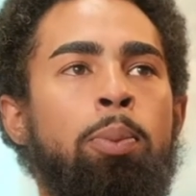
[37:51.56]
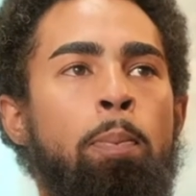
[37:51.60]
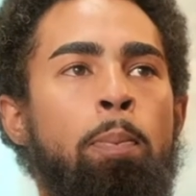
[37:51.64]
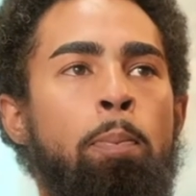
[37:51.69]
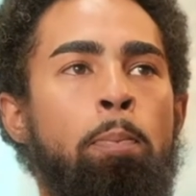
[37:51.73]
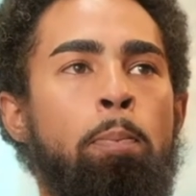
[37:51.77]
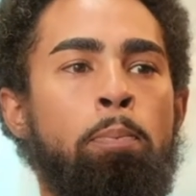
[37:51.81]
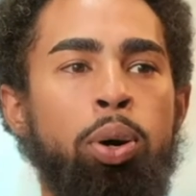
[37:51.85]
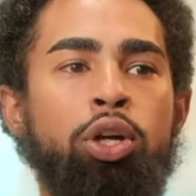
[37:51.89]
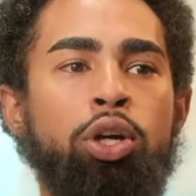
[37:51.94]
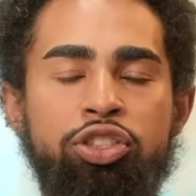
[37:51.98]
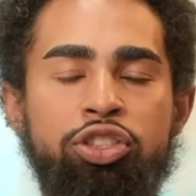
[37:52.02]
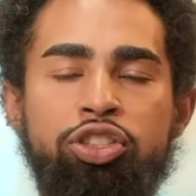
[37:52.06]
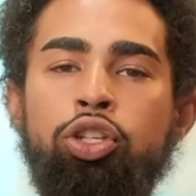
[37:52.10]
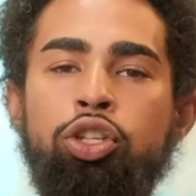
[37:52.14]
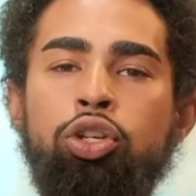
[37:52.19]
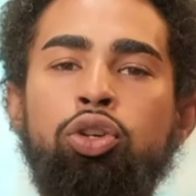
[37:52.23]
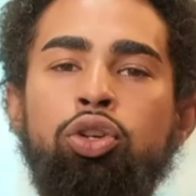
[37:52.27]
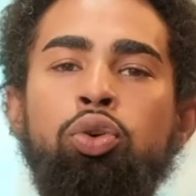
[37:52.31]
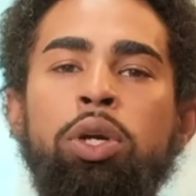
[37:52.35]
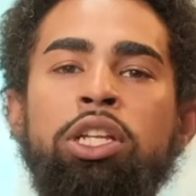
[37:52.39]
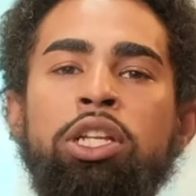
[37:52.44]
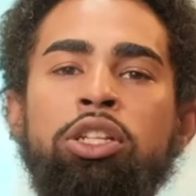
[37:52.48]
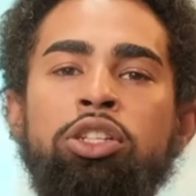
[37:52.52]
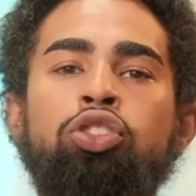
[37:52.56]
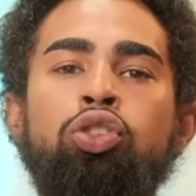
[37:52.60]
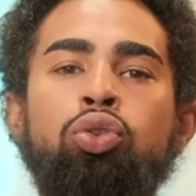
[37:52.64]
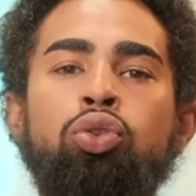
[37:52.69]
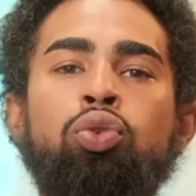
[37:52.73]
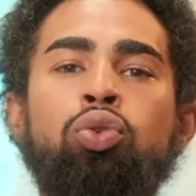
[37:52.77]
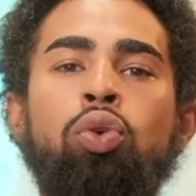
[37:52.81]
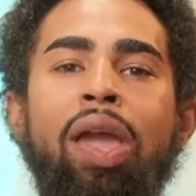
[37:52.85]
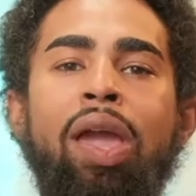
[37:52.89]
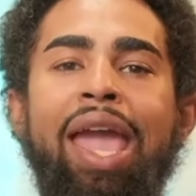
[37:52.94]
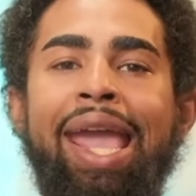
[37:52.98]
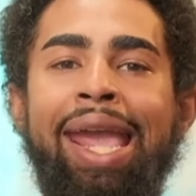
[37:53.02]
puts you
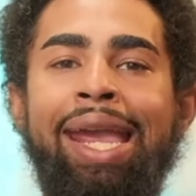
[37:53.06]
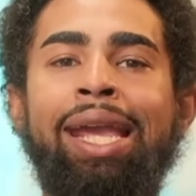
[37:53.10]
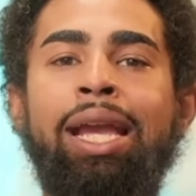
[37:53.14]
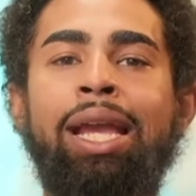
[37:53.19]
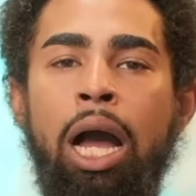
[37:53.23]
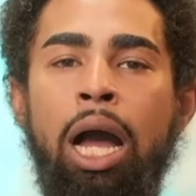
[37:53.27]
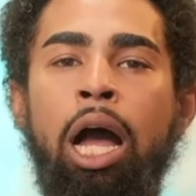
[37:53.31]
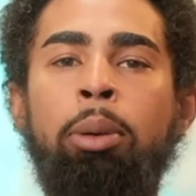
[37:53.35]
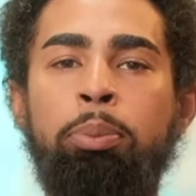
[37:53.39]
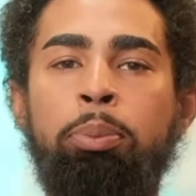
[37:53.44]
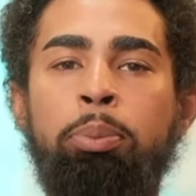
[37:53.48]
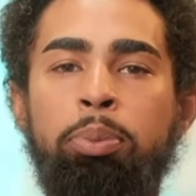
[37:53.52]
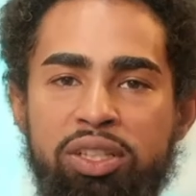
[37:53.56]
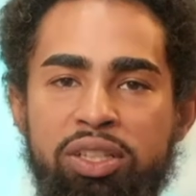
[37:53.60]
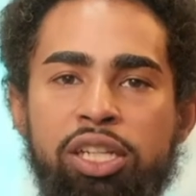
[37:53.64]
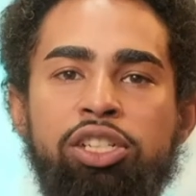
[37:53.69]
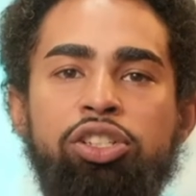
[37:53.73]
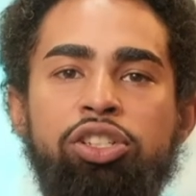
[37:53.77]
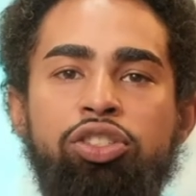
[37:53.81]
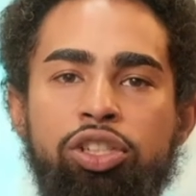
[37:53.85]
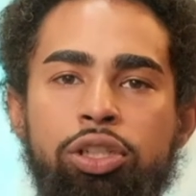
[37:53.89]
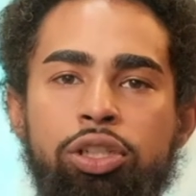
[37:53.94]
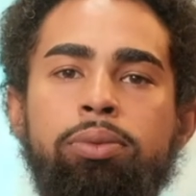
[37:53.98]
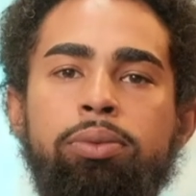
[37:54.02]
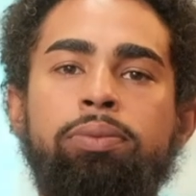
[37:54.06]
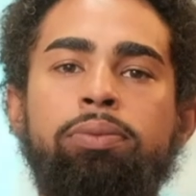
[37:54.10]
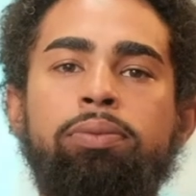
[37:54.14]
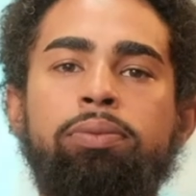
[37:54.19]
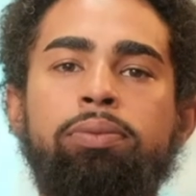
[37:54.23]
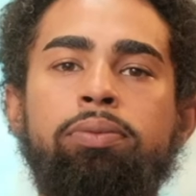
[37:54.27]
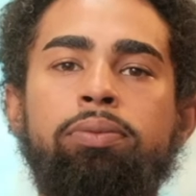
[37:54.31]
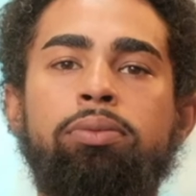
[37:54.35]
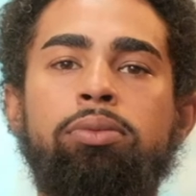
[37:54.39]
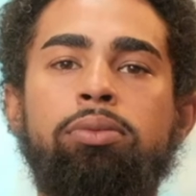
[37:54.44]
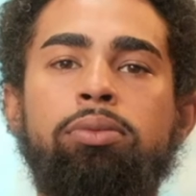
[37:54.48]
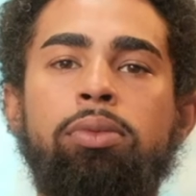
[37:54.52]
into a competition
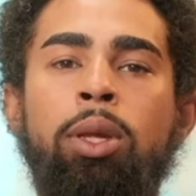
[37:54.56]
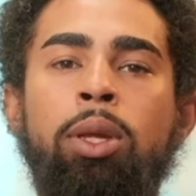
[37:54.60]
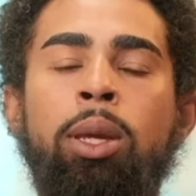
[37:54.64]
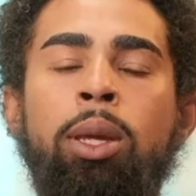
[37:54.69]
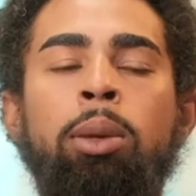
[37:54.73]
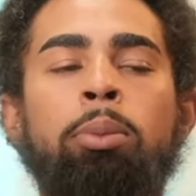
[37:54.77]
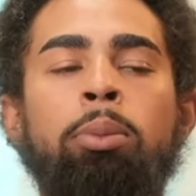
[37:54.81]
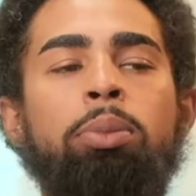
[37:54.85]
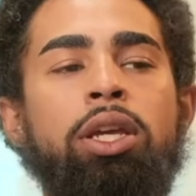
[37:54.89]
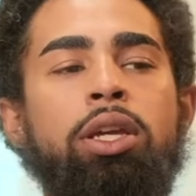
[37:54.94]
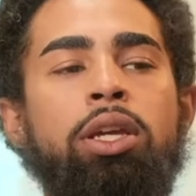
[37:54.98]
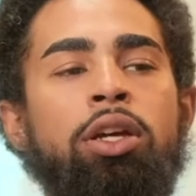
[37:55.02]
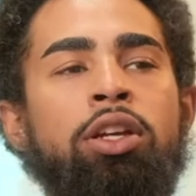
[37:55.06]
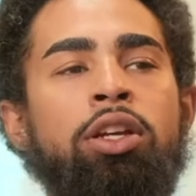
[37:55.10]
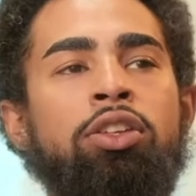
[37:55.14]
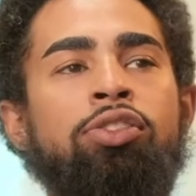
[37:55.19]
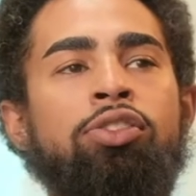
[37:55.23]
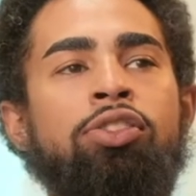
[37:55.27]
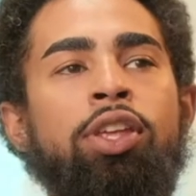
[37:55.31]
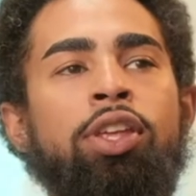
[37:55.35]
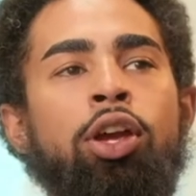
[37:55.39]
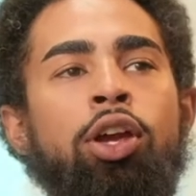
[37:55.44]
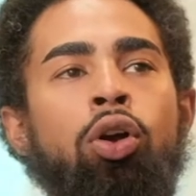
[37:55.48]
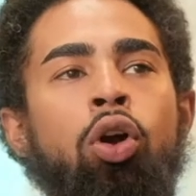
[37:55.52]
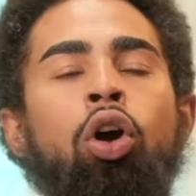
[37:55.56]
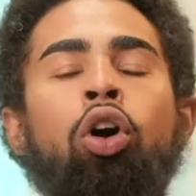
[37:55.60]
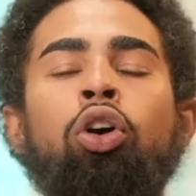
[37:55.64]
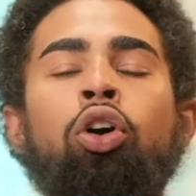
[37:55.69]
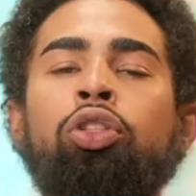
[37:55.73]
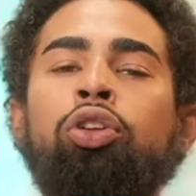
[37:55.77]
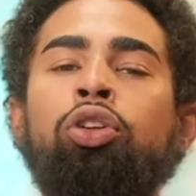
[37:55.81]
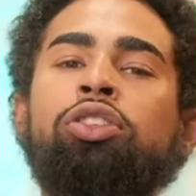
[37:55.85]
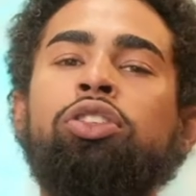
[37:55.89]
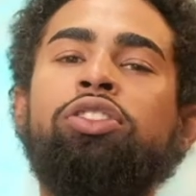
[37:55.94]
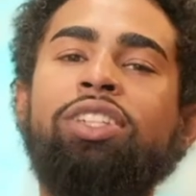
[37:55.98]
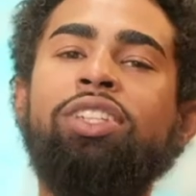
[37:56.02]
because there are
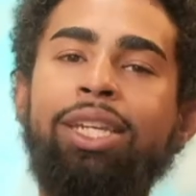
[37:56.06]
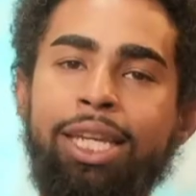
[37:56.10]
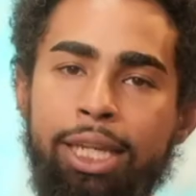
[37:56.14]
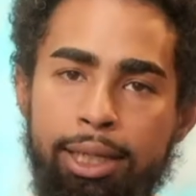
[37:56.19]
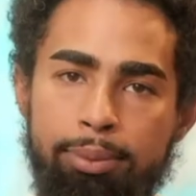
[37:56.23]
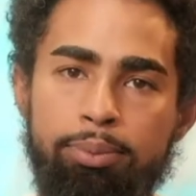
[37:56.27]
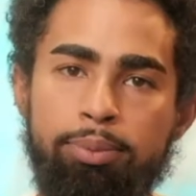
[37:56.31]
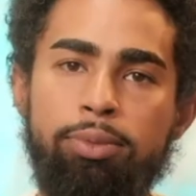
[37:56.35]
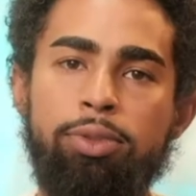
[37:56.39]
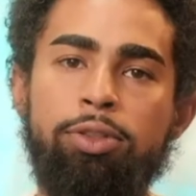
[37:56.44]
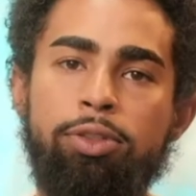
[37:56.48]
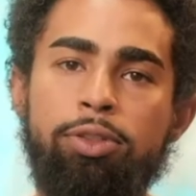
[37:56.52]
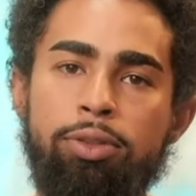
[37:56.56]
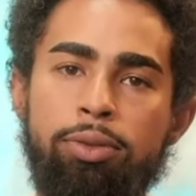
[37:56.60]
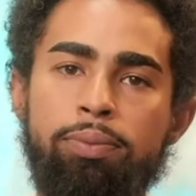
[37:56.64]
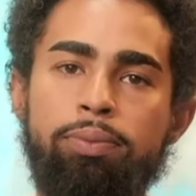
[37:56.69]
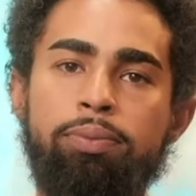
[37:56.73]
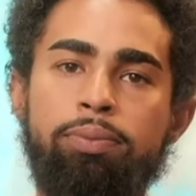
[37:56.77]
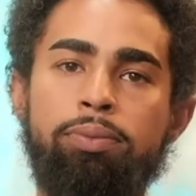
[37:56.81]
other teams.